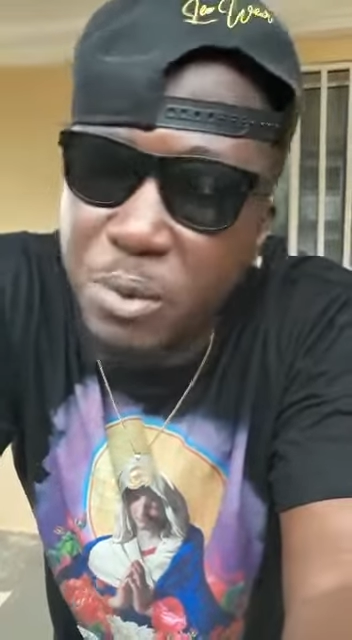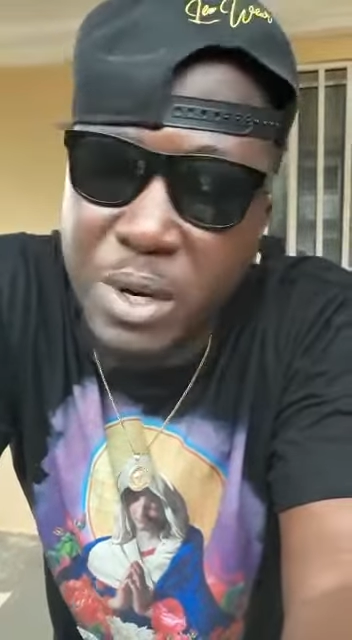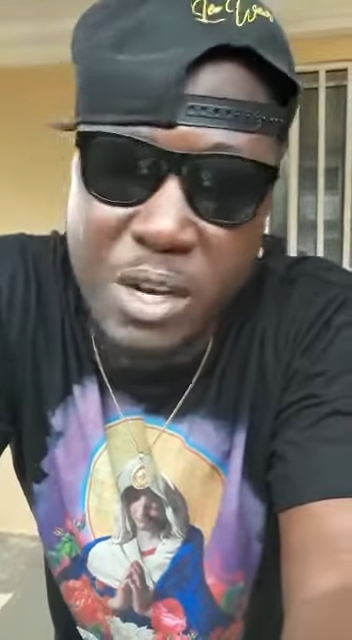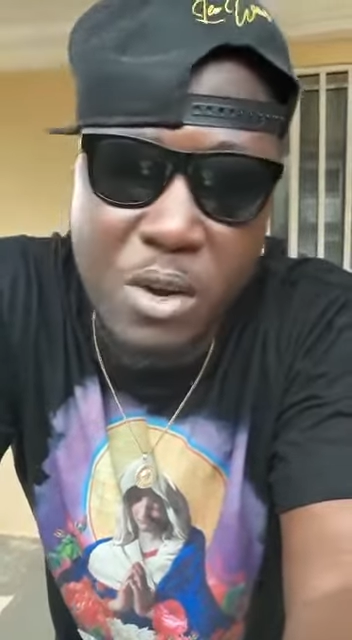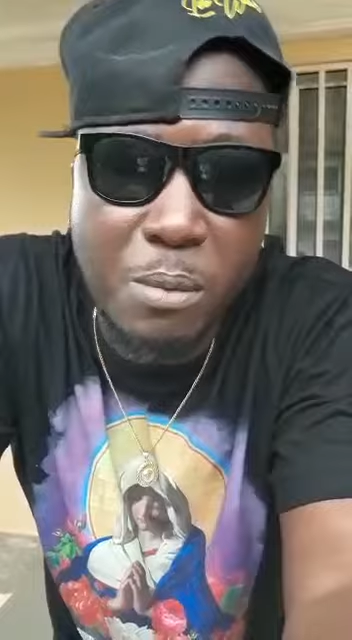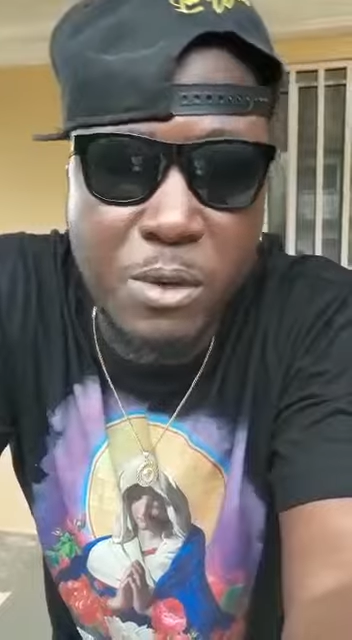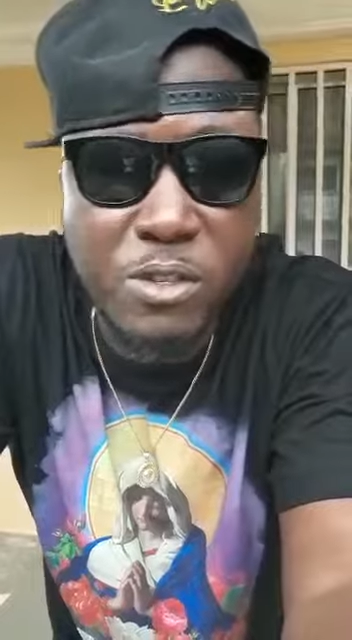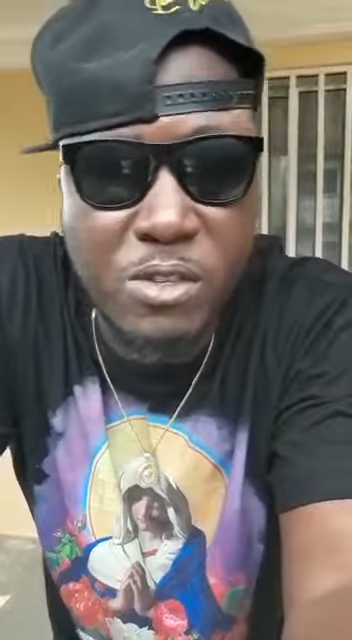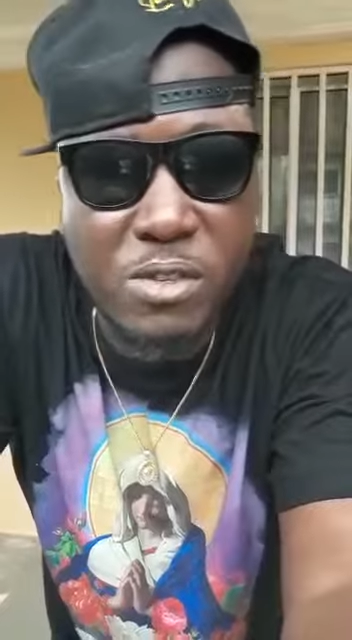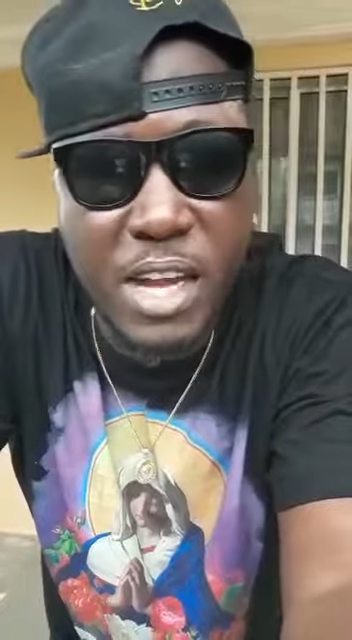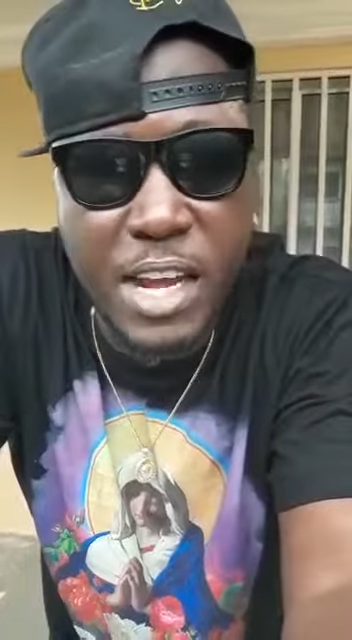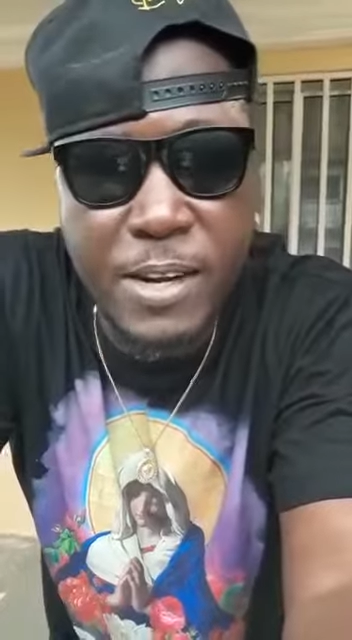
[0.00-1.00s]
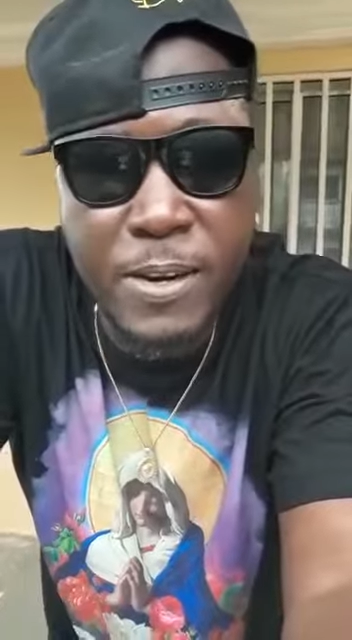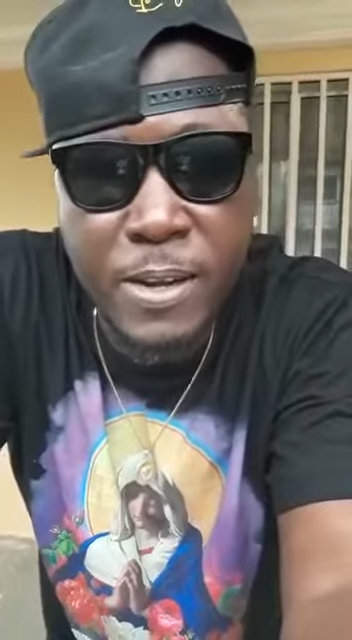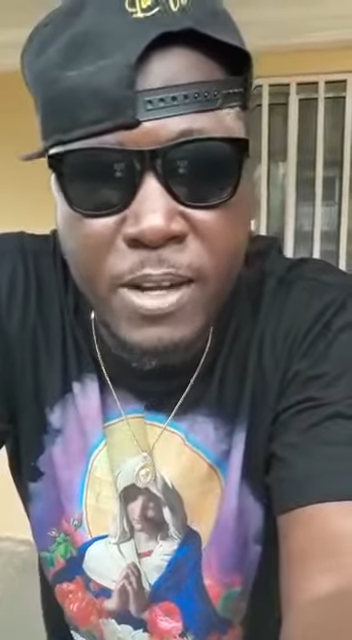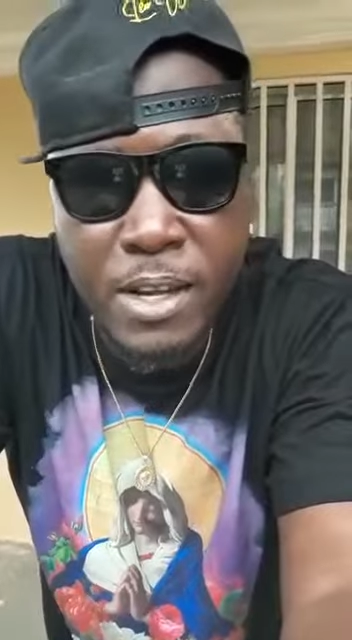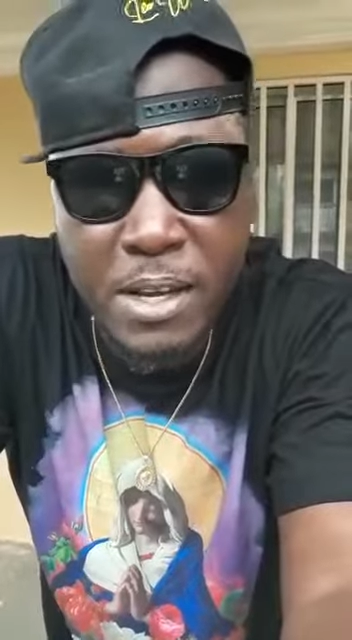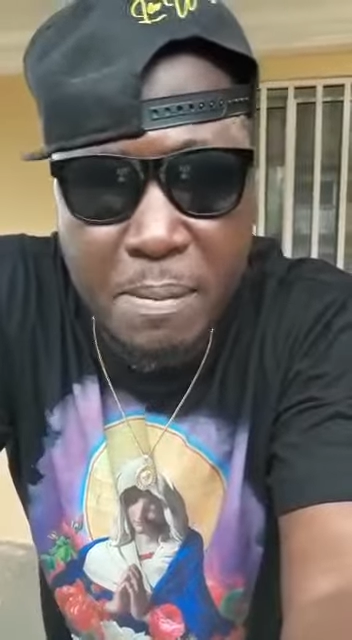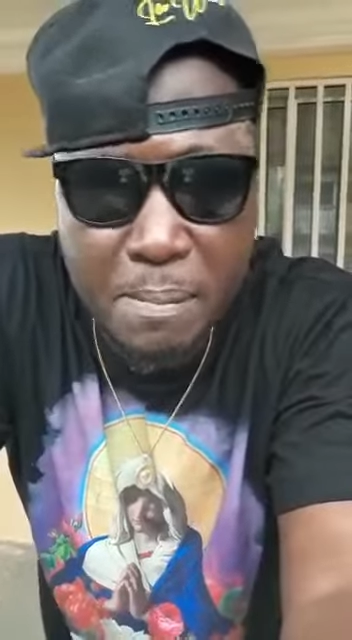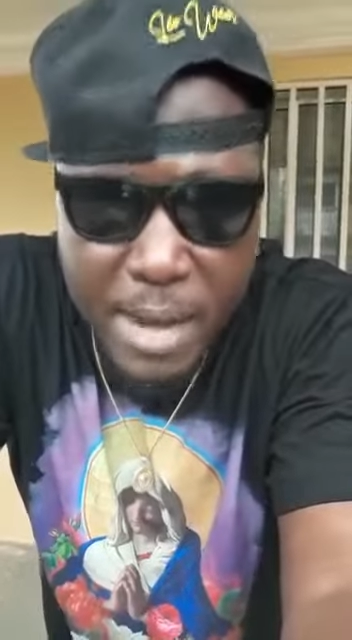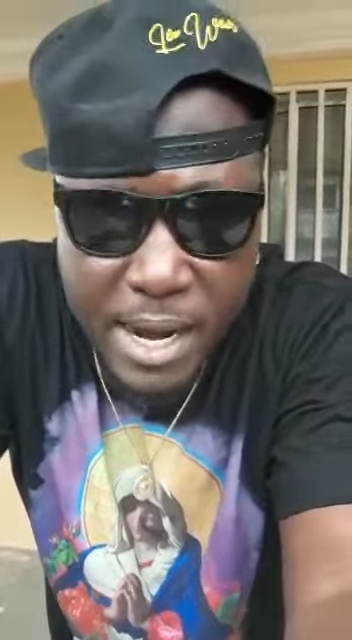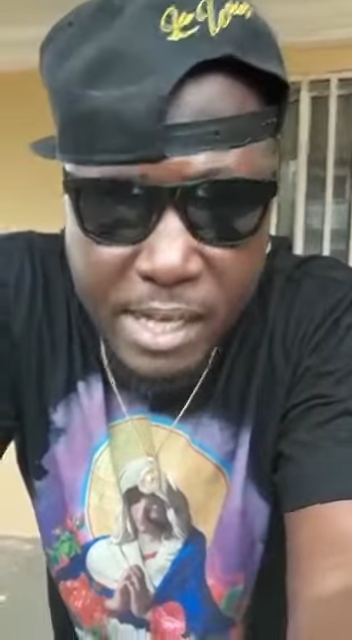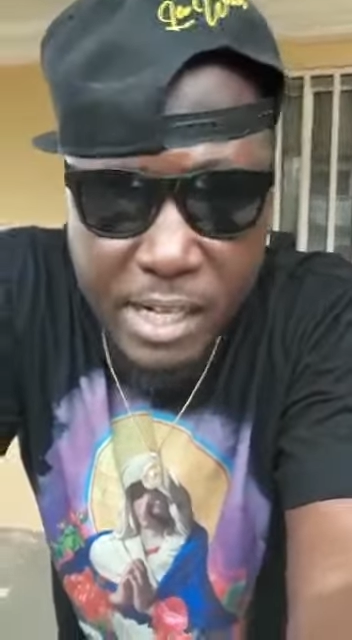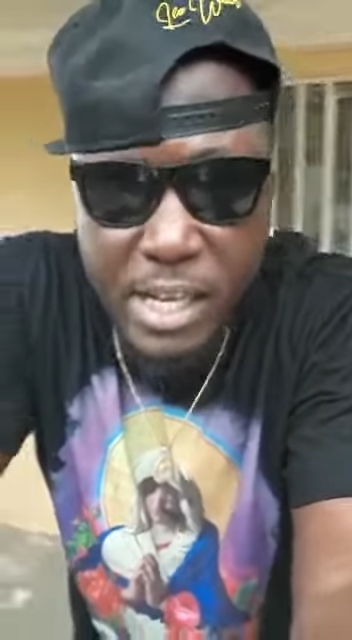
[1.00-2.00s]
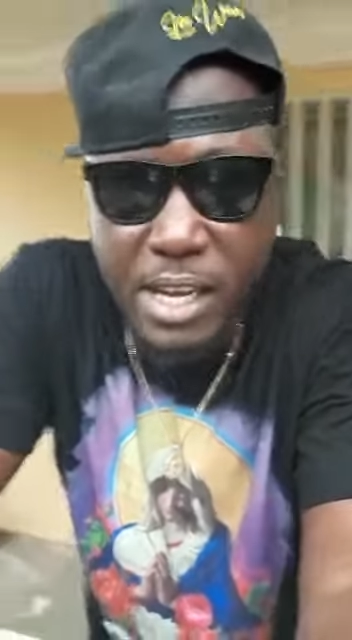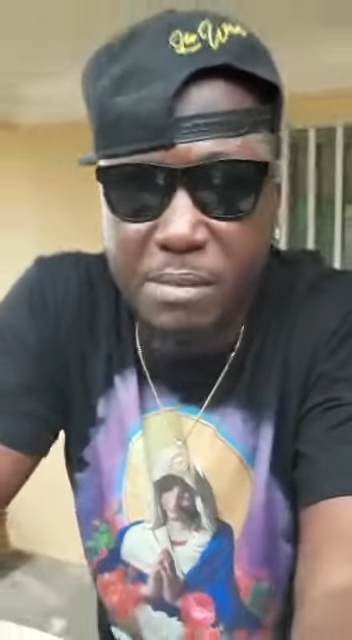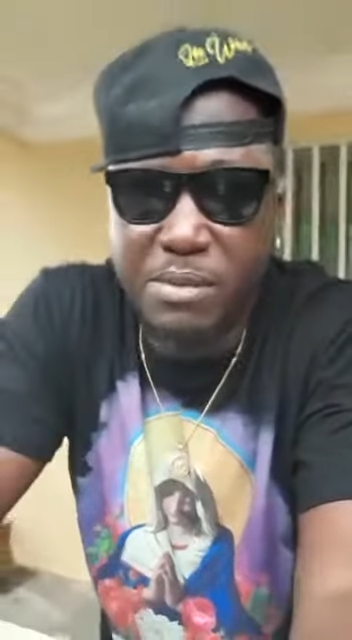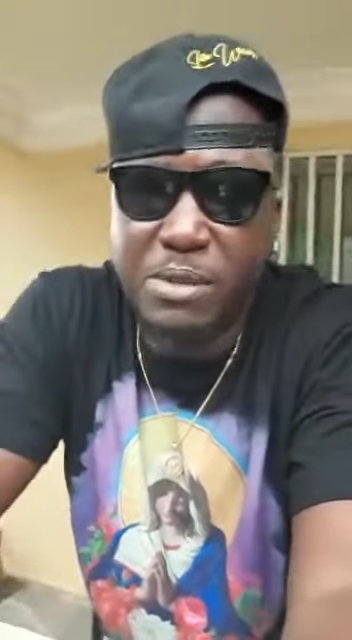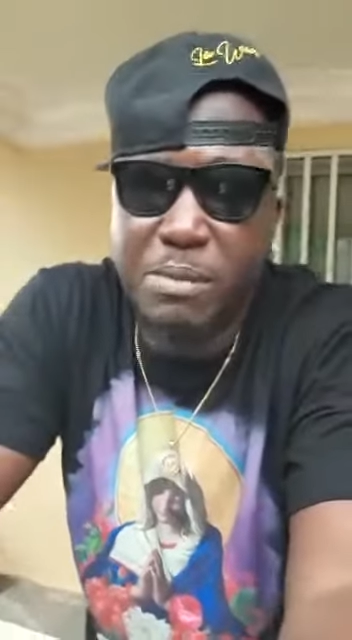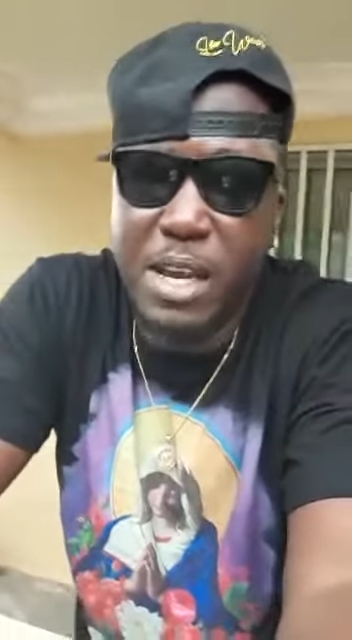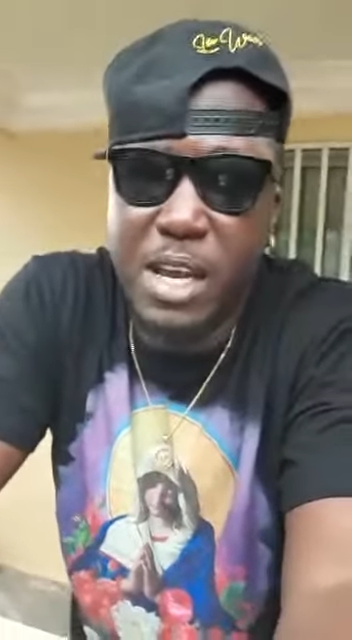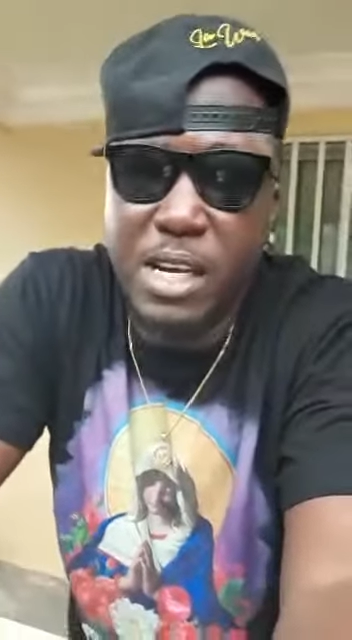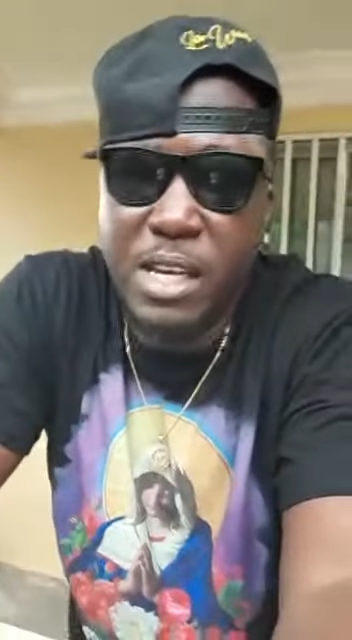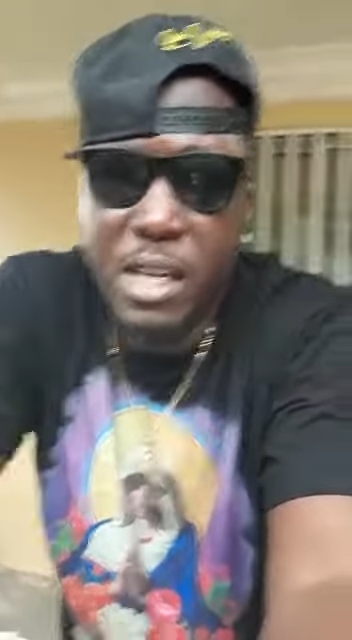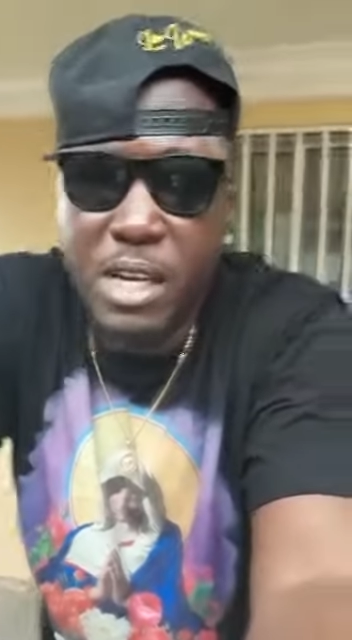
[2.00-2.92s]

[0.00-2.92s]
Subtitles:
with the commotes tonight. Mind games, man.